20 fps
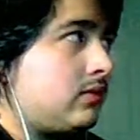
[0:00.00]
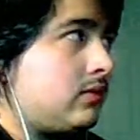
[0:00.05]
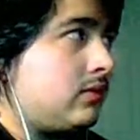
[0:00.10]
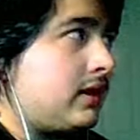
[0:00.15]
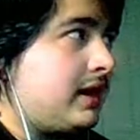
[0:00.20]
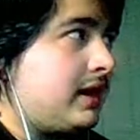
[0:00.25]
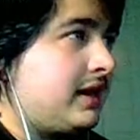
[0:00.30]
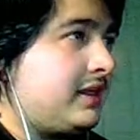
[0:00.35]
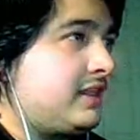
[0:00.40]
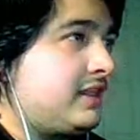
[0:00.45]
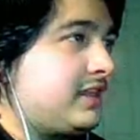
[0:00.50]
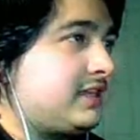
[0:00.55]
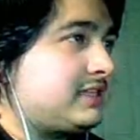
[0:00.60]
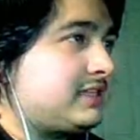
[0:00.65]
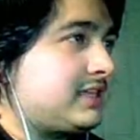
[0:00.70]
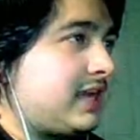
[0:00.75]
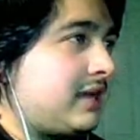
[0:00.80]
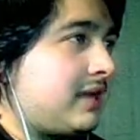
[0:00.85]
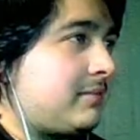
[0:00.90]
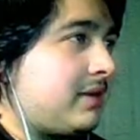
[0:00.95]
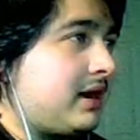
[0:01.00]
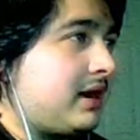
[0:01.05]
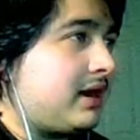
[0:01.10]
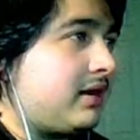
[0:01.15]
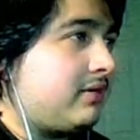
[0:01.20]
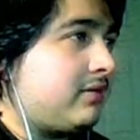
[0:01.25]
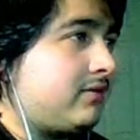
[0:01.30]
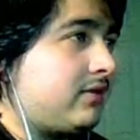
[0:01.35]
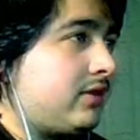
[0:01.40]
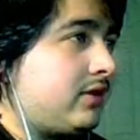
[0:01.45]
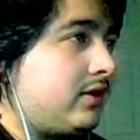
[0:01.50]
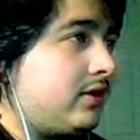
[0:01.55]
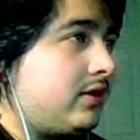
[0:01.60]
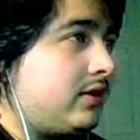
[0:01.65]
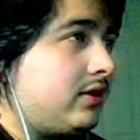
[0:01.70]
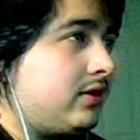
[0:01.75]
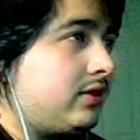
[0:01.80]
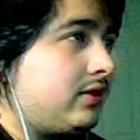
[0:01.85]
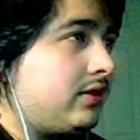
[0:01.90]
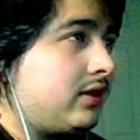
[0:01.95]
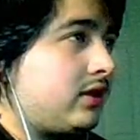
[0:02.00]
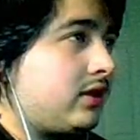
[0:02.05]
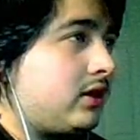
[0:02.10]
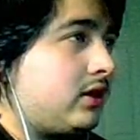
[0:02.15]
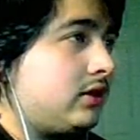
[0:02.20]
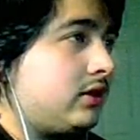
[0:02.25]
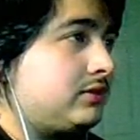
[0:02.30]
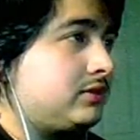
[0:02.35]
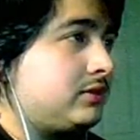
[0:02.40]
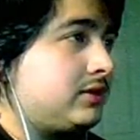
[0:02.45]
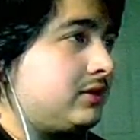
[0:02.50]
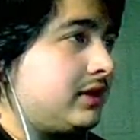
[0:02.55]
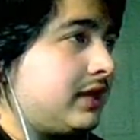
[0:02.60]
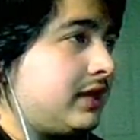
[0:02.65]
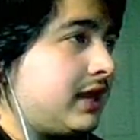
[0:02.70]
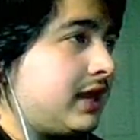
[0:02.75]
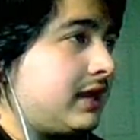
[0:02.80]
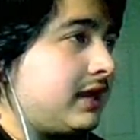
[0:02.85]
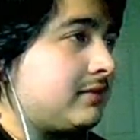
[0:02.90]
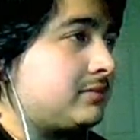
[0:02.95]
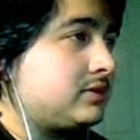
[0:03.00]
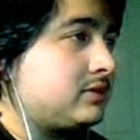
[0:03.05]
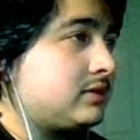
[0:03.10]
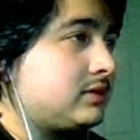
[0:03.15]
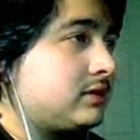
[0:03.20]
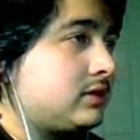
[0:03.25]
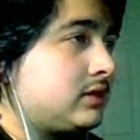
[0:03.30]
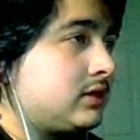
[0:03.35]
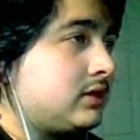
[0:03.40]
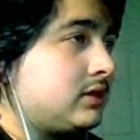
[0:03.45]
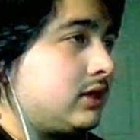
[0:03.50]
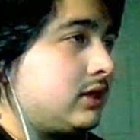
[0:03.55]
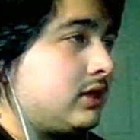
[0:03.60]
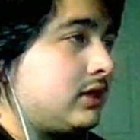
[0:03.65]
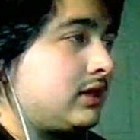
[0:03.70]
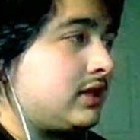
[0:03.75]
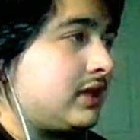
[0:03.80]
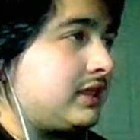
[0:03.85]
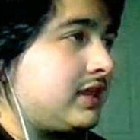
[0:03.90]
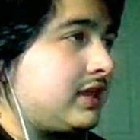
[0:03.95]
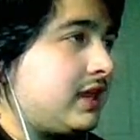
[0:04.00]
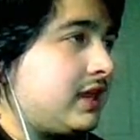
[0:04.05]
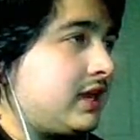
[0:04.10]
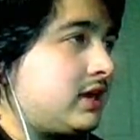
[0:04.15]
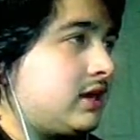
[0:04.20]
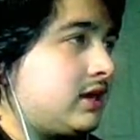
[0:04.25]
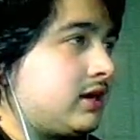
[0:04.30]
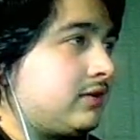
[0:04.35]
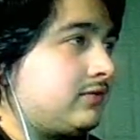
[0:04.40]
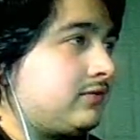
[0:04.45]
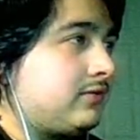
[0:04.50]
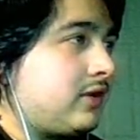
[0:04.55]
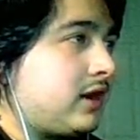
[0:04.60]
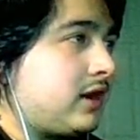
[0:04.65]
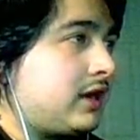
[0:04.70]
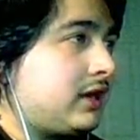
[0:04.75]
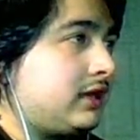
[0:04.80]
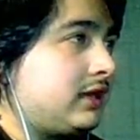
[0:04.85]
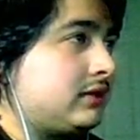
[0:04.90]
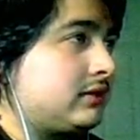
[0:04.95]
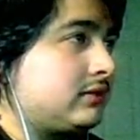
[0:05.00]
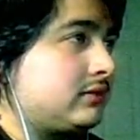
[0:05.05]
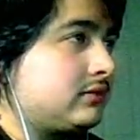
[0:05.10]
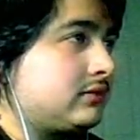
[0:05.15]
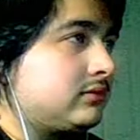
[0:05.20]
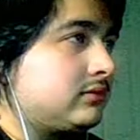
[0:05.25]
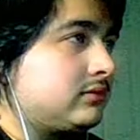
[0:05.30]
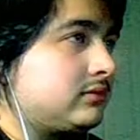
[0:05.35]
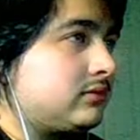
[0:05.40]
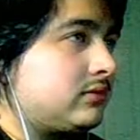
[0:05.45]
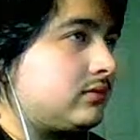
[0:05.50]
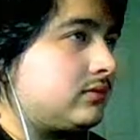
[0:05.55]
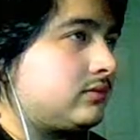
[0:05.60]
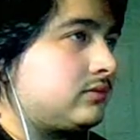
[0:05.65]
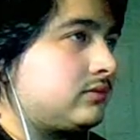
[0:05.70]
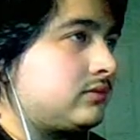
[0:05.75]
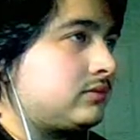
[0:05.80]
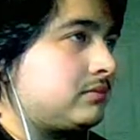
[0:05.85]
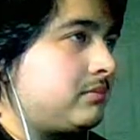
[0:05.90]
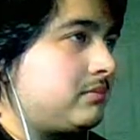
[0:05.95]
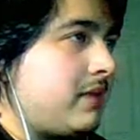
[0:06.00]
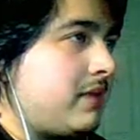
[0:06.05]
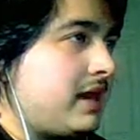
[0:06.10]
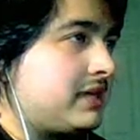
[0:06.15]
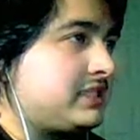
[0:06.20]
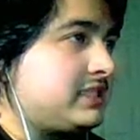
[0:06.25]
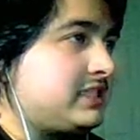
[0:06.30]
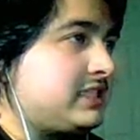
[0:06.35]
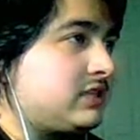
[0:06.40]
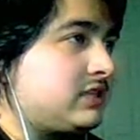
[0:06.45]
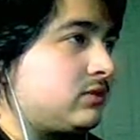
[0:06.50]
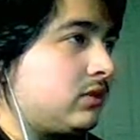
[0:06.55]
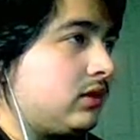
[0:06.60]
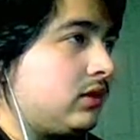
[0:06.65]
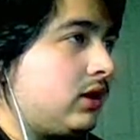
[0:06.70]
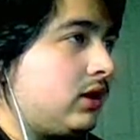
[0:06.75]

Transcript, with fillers: Why this game, out of all the Call of Duty games that they could have fucking made a sequel